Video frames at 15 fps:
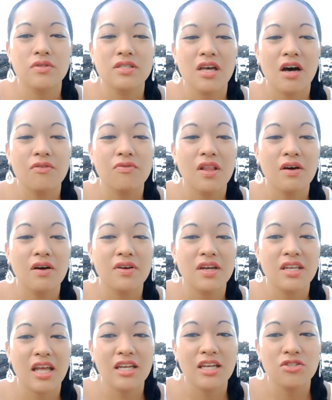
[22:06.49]

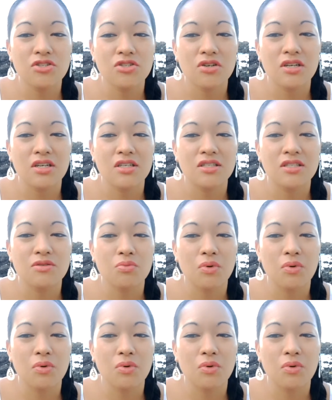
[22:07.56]
self-loving nature is